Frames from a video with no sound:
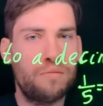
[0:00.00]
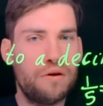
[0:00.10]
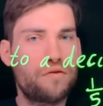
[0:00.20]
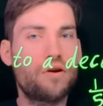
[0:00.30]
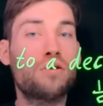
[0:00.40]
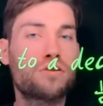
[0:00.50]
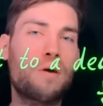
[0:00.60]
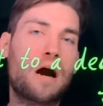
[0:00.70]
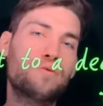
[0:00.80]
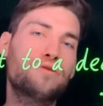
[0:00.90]
but you've got to know
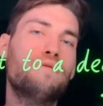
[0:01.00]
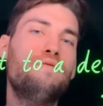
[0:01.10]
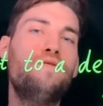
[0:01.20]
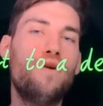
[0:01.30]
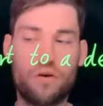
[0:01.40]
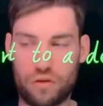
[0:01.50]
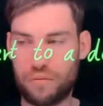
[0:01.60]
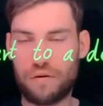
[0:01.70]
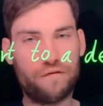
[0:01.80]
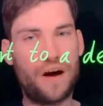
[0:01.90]
how to convert
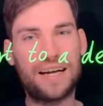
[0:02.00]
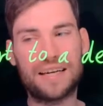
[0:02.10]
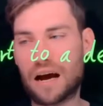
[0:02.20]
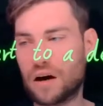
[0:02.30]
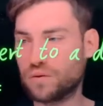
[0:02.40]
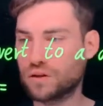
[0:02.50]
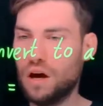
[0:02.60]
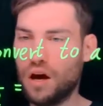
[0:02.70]
them and find out.